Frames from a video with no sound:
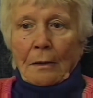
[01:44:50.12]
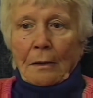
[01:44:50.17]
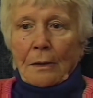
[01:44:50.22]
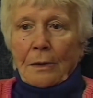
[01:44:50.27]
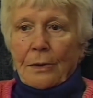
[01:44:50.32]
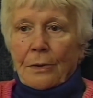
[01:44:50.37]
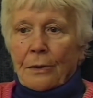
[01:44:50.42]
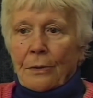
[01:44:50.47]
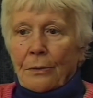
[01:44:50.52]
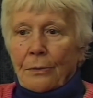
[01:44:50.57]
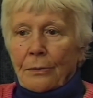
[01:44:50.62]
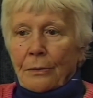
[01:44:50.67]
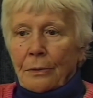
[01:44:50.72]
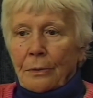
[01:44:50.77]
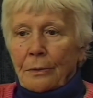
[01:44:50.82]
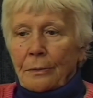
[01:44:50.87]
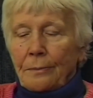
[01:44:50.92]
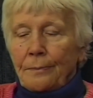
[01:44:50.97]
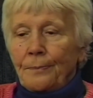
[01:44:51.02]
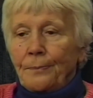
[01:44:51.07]
So
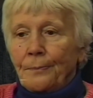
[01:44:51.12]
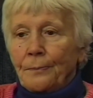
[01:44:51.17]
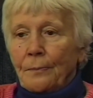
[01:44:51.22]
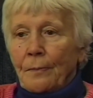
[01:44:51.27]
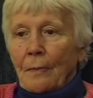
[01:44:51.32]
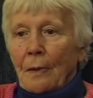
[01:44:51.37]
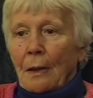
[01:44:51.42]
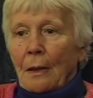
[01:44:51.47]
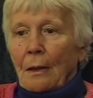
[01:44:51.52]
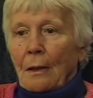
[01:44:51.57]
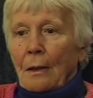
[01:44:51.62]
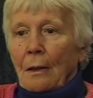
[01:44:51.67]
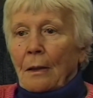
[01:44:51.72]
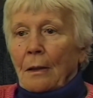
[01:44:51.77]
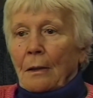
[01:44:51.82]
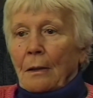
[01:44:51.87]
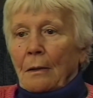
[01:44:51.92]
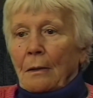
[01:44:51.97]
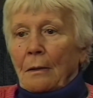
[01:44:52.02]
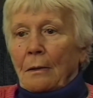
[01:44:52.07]

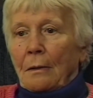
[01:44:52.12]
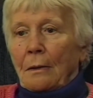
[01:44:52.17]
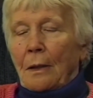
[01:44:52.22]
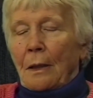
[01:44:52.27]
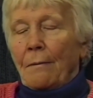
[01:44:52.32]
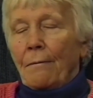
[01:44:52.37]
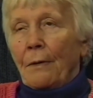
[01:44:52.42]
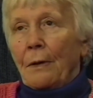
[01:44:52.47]
there